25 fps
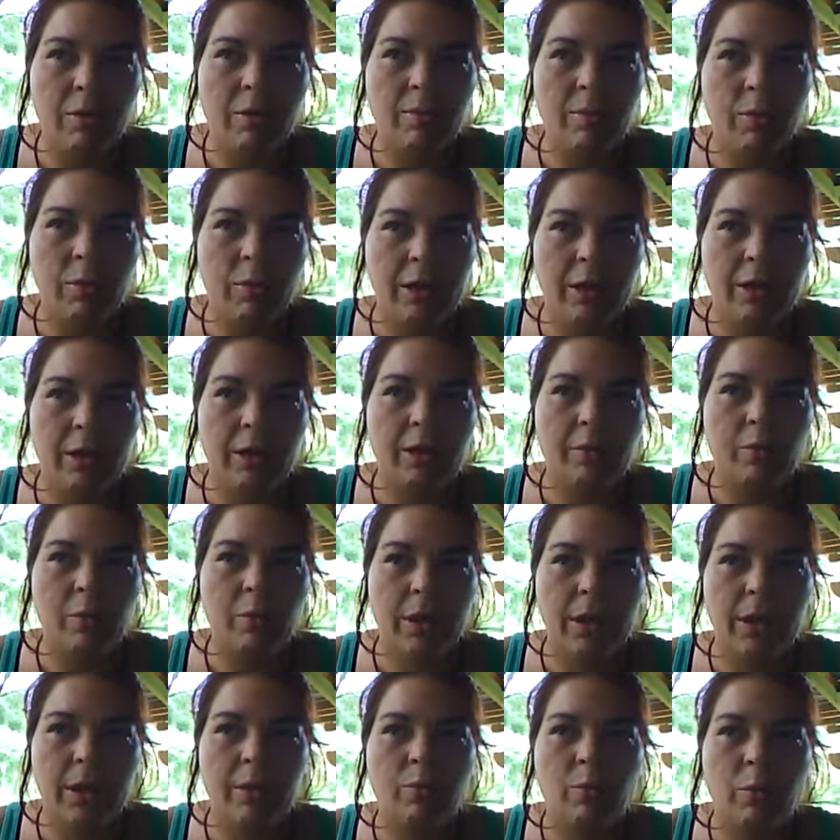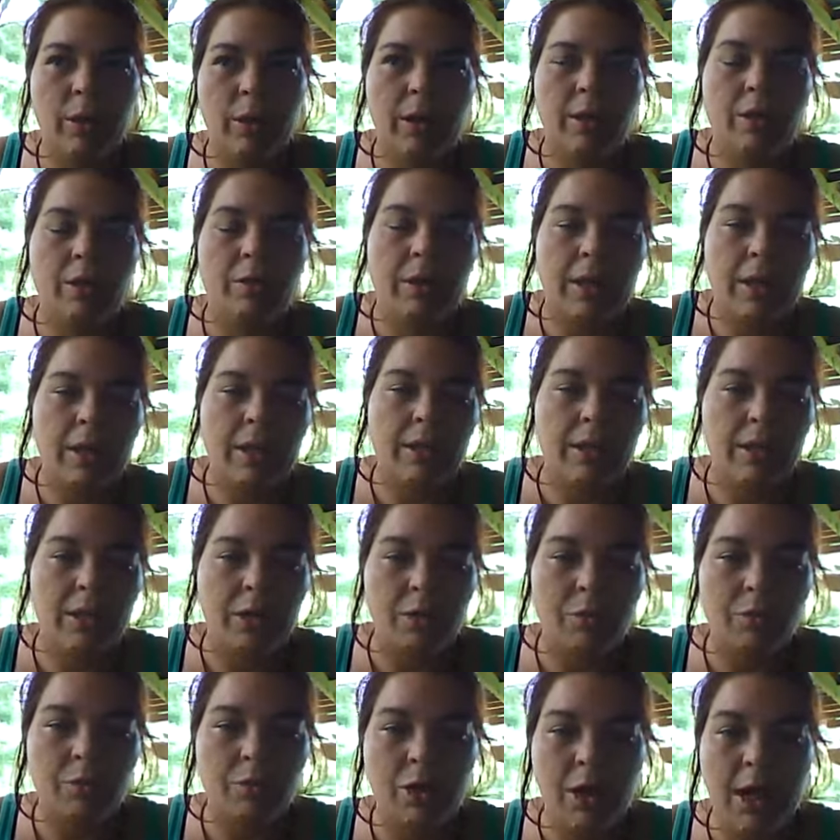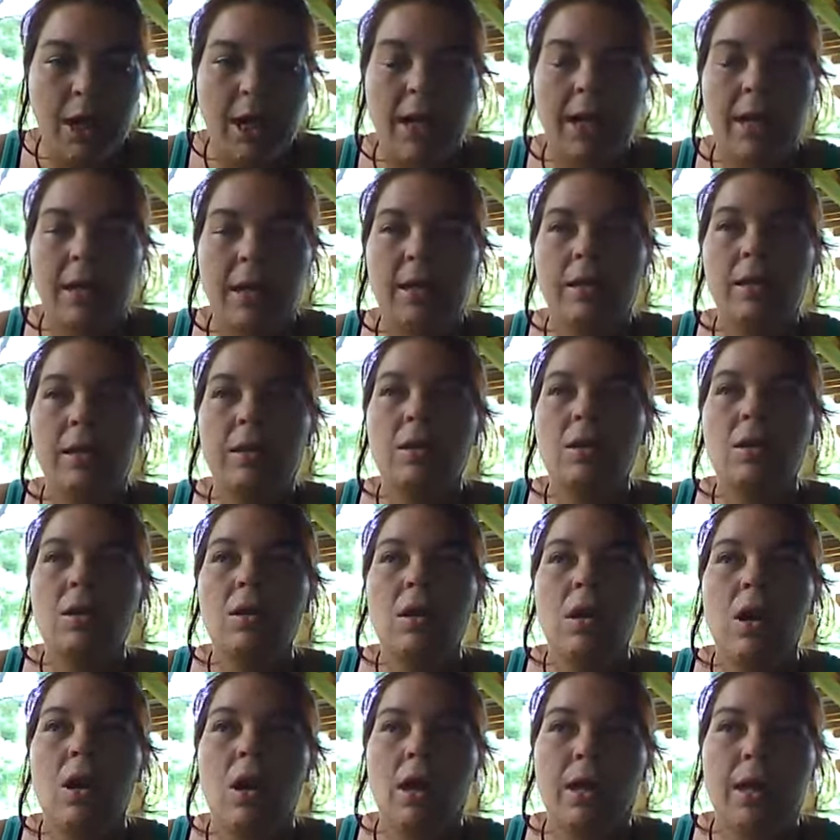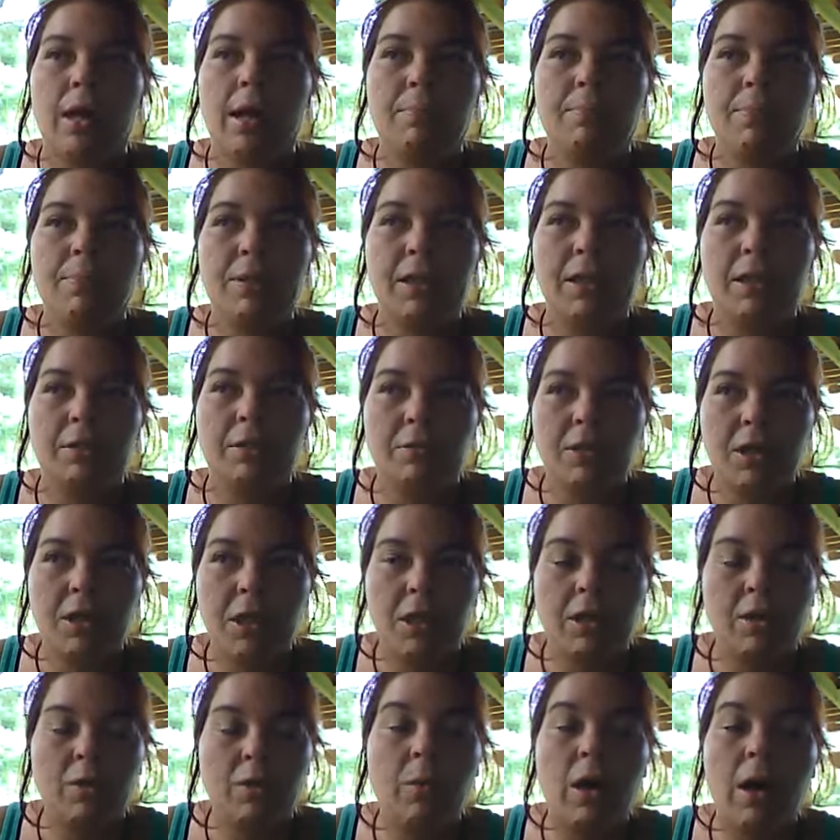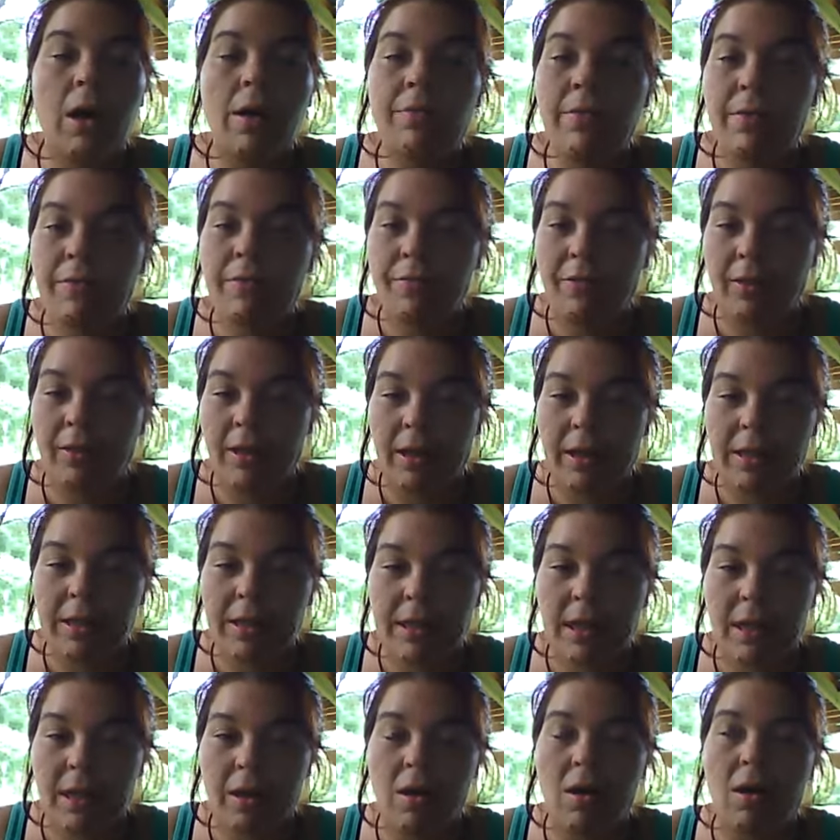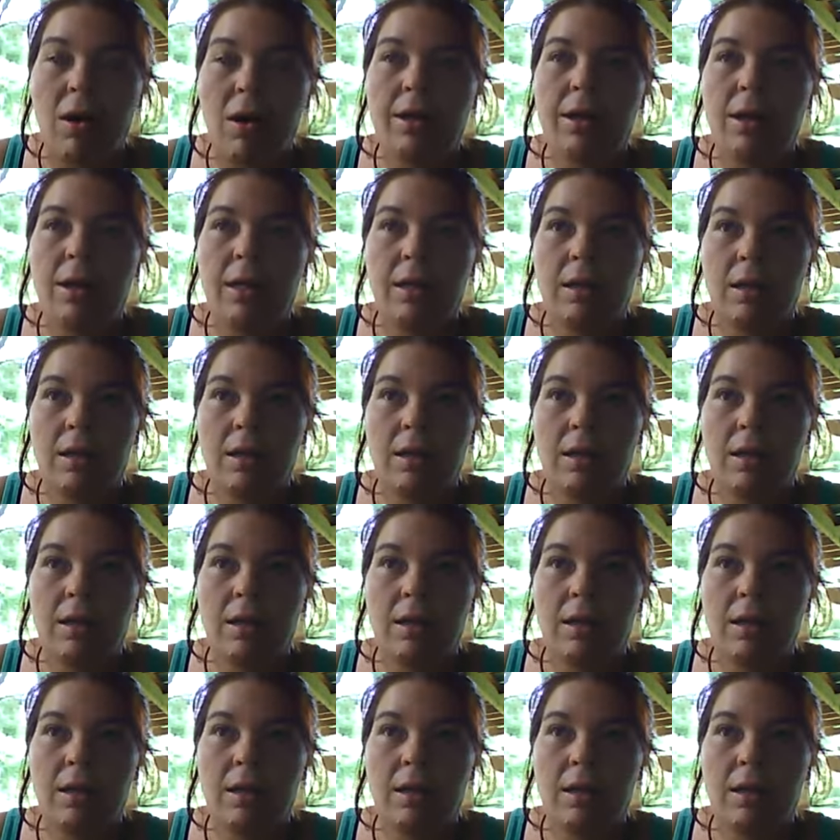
And when you get to Jake on episode 2 of Afflicted on